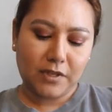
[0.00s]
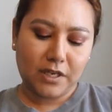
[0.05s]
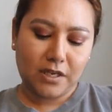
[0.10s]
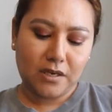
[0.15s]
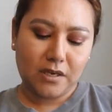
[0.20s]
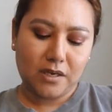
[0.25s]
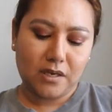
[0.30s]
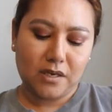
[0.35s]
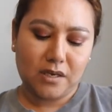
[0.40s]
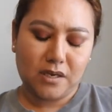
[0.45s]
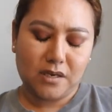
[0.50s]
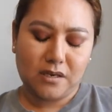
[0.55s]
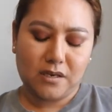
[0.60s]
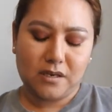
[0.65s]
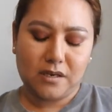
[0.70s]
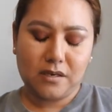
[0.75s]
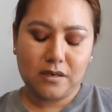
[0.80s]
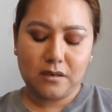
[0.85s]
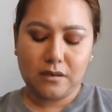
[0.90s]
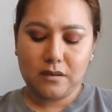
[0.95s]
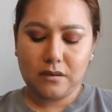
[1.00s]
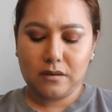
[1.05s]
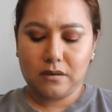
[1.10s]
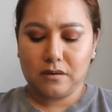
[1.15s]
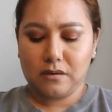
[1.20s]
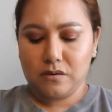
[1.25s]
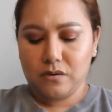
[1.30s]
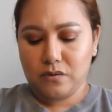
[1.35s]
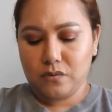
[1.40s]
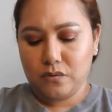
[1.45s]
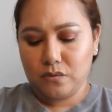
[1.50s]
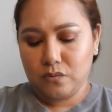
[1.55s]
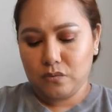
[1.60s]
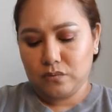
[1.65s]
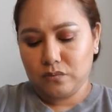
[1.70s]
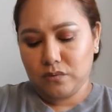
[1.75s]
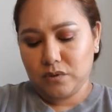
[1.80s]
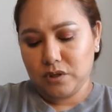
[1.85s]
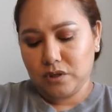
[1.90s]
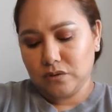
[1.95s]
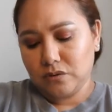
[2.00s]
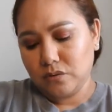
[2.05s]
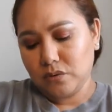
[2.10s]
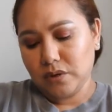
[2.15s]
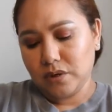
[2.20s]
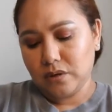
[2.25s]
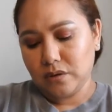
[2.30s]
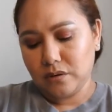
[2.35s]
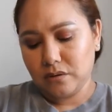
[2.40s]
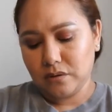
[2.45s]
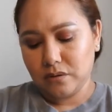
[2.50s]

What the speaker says: Okay. Oh, dear Lord.